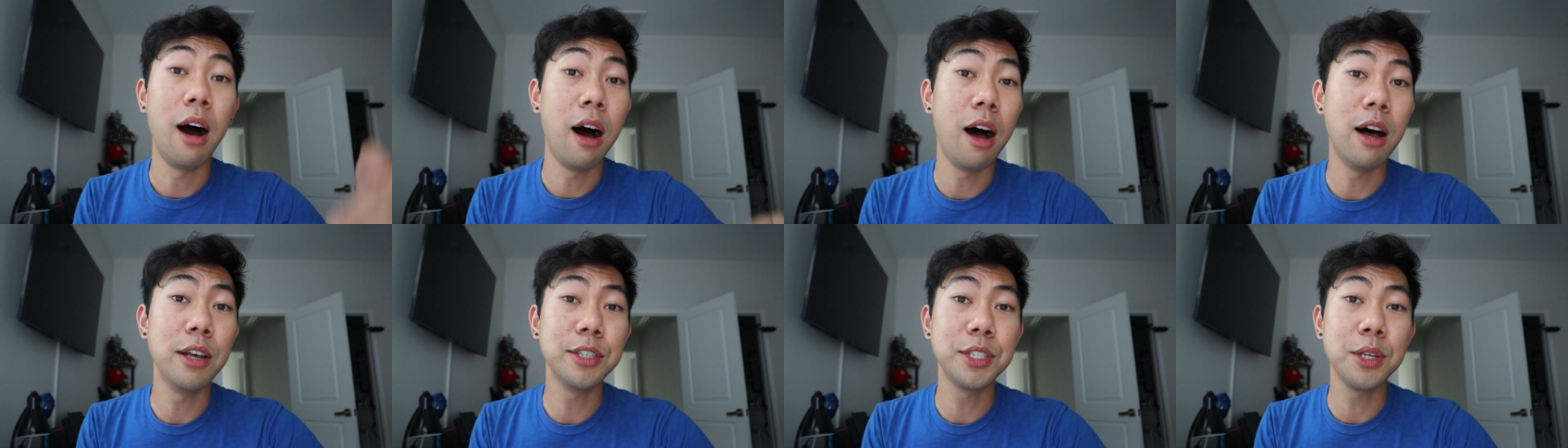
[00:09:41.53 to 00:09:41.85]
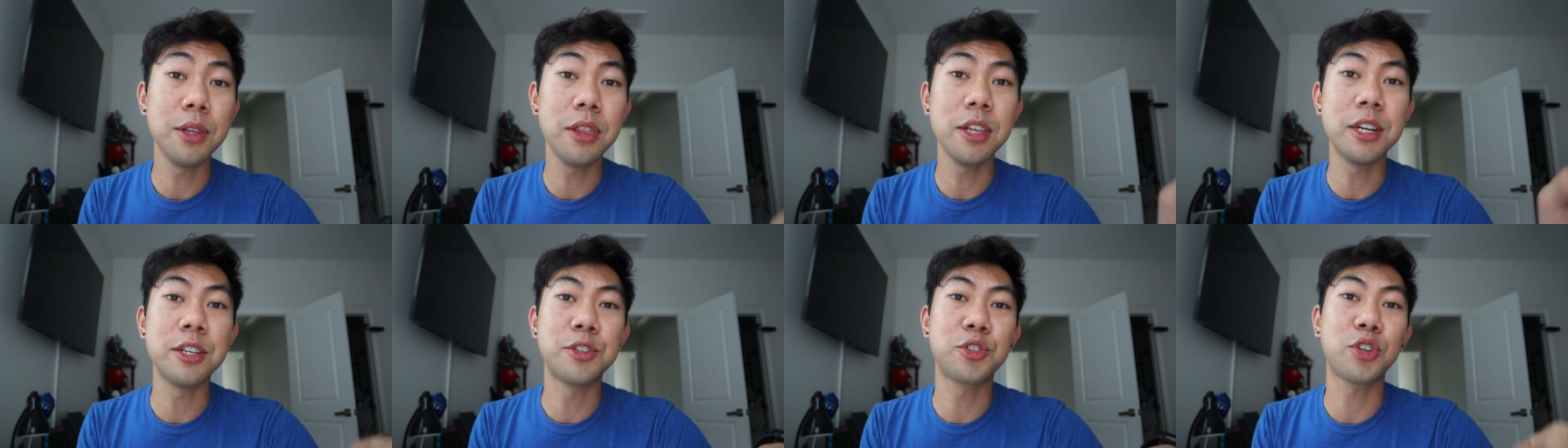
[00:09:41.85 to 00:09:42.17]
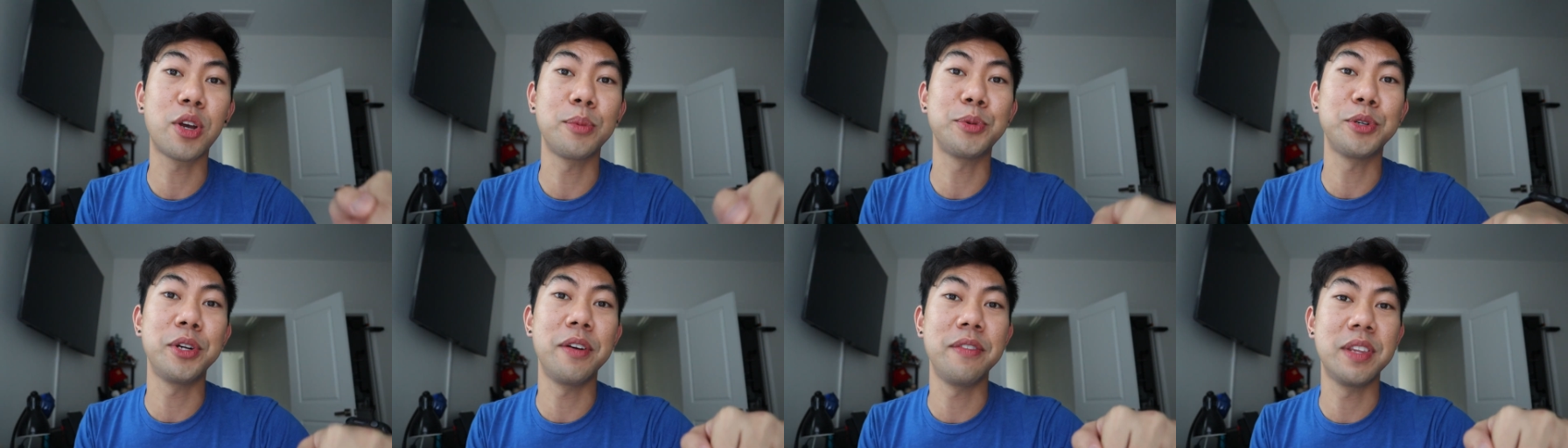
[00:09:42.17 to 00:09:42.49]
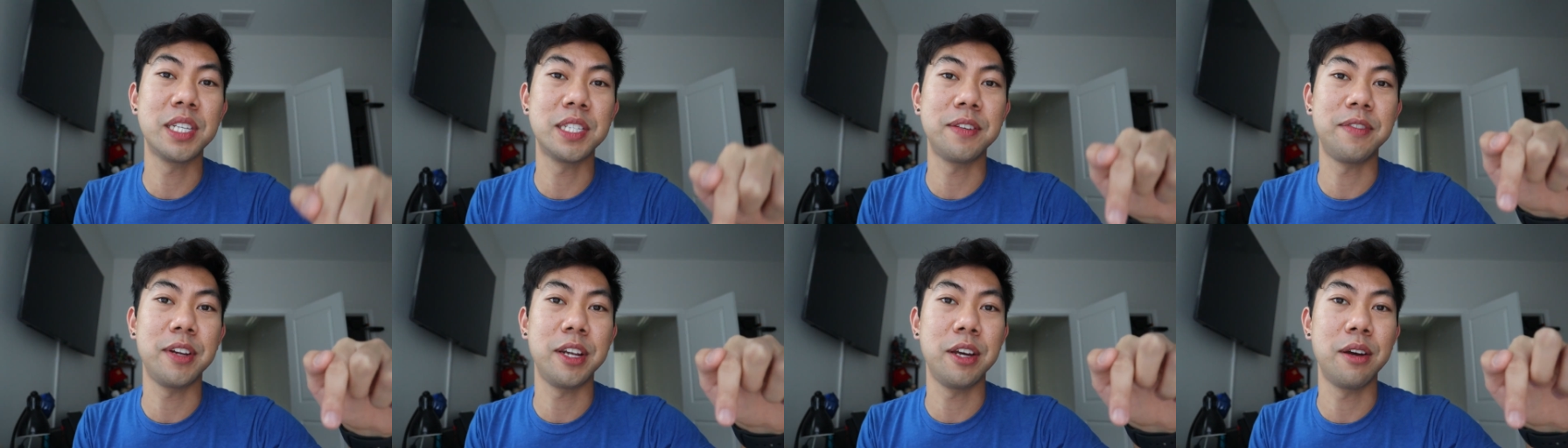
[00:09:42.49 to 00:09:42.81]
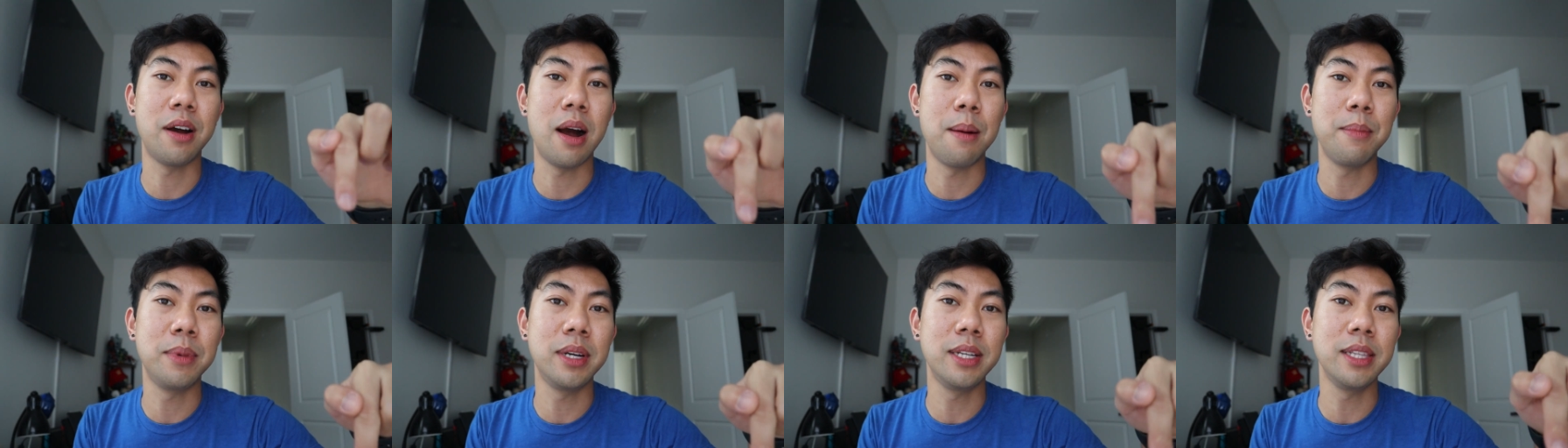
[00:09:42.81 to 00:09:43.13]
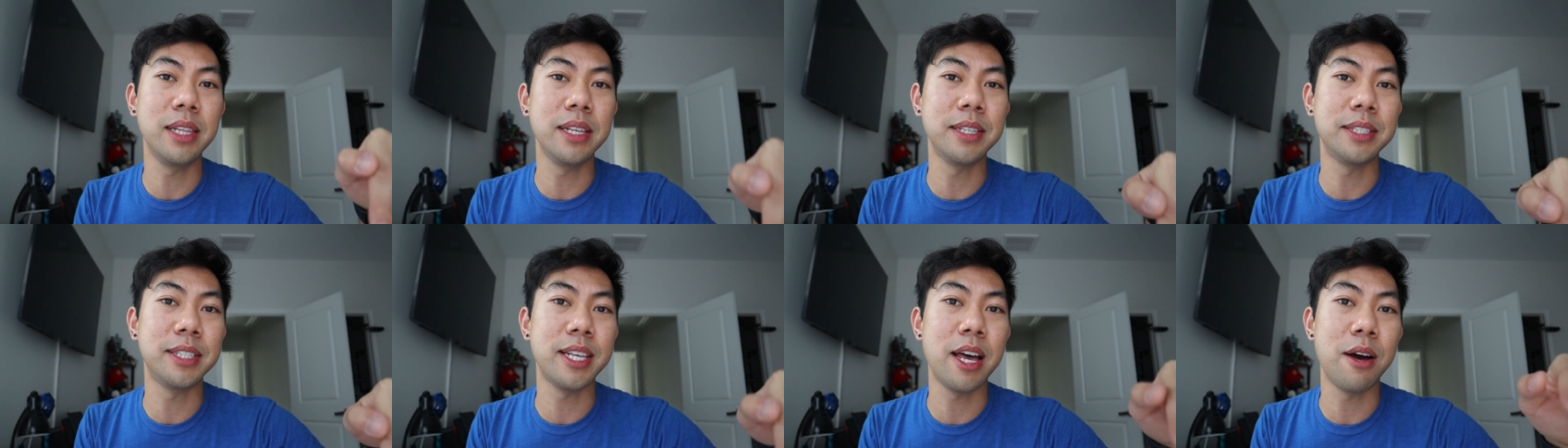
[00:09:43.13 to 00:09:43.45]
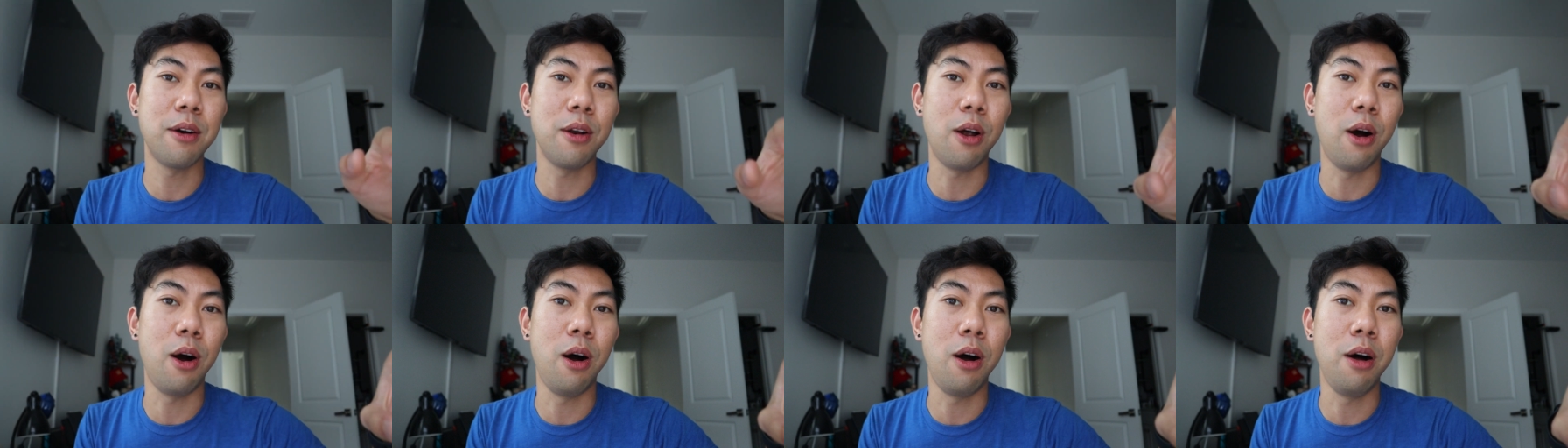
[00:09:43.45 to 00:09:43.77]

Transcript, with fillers: Also in the description of this video, I'm gonna list out